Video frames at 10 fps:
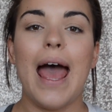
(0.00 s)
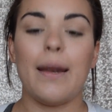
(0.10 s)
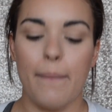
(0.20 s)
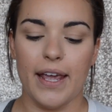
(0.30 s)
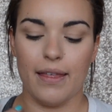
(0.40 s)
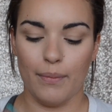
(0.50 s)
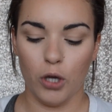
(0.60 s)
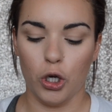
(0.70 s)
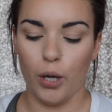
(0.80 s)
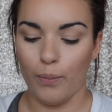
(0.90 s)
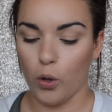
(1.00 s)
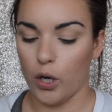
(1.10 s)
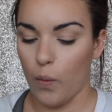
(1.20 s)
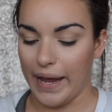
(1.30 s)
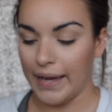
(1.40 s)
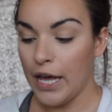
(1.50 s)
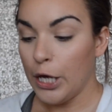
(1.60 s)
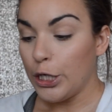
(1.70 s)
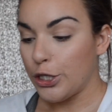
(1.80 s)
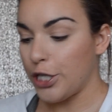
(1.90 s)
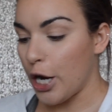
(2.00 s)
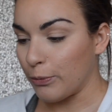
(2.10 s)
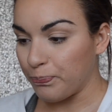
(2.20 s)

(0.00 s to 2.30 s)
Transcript: and make them look more awake. So,